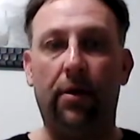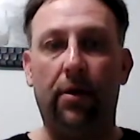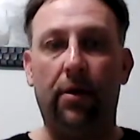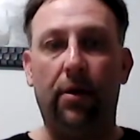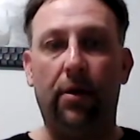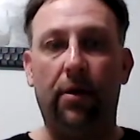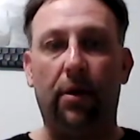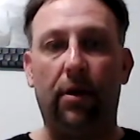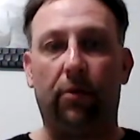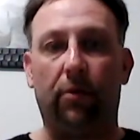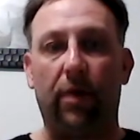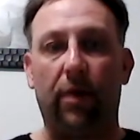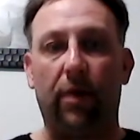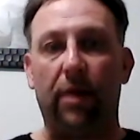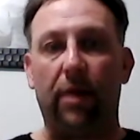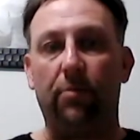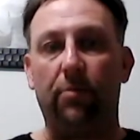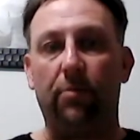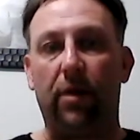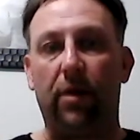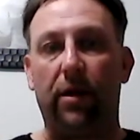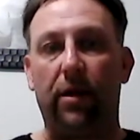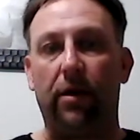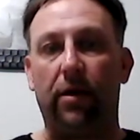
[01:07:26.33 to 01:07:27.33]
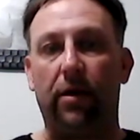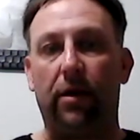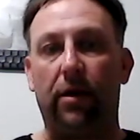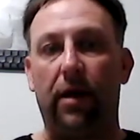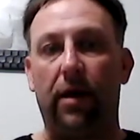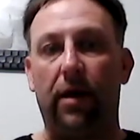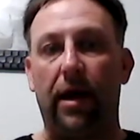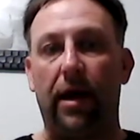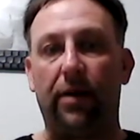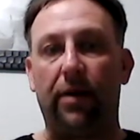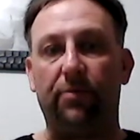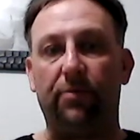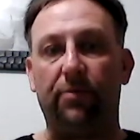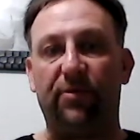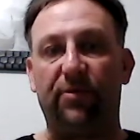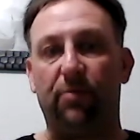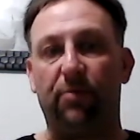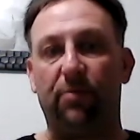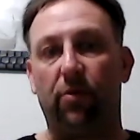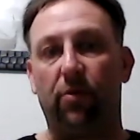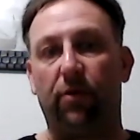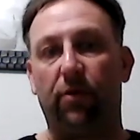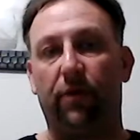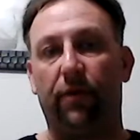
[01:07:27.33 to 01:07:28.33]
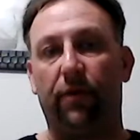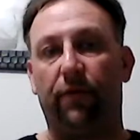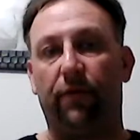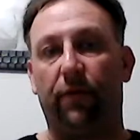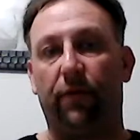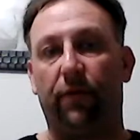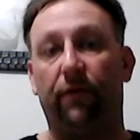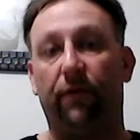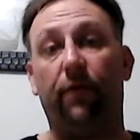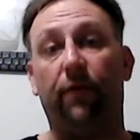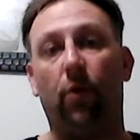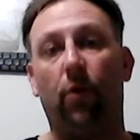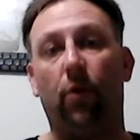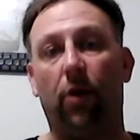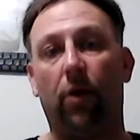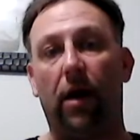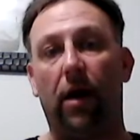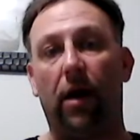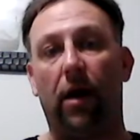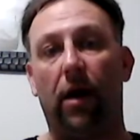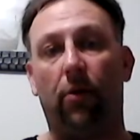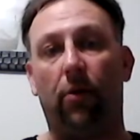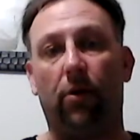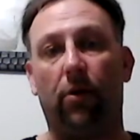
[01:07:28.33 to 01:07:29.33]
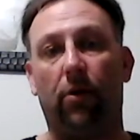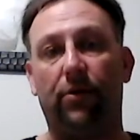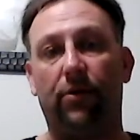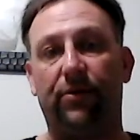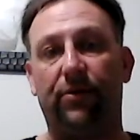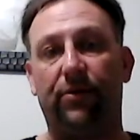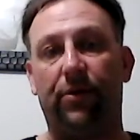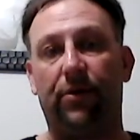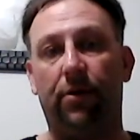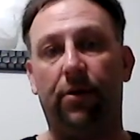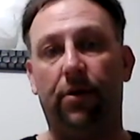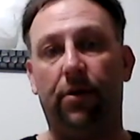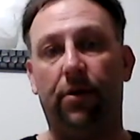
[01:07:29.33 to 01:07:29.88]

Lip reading: It ran my Adams motor for 4 hours.